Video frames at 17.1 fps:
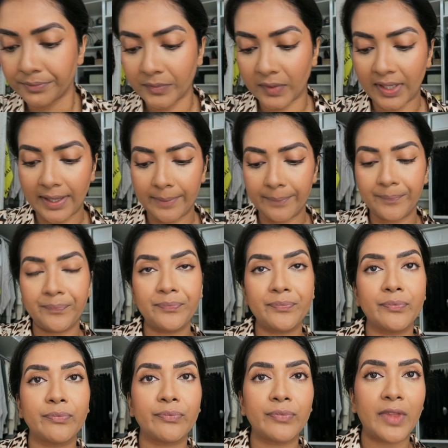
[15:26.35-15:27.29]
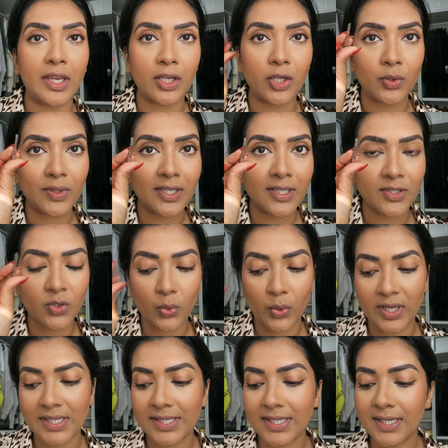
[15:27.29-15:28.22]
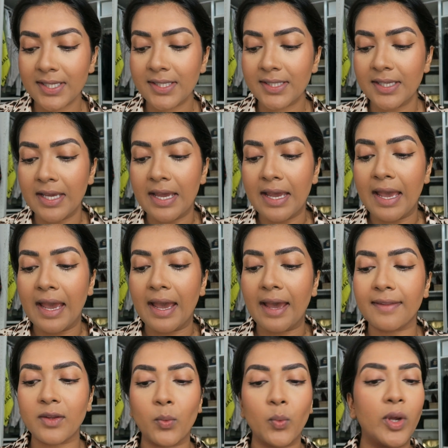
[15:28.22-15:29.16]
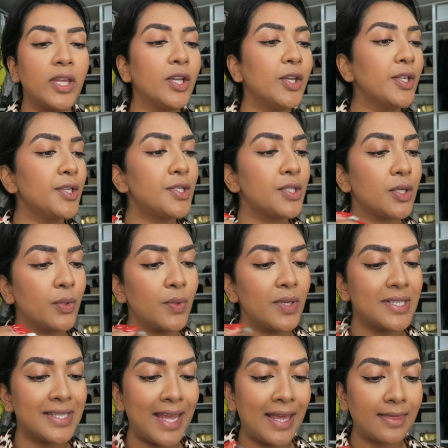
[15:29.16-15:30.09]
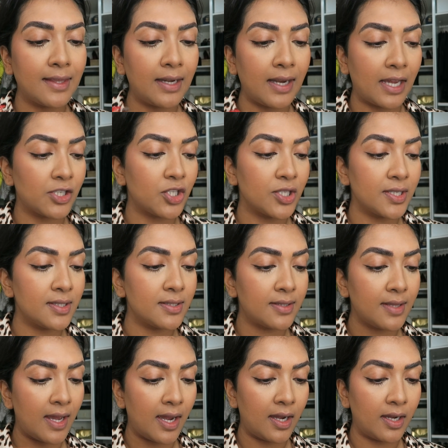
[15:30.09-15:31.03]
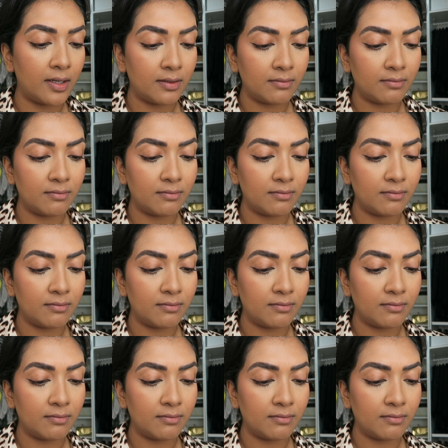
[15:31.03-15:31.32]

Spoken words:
Okay, and then you need tweezers, and then what you're gonna do is get the lashes that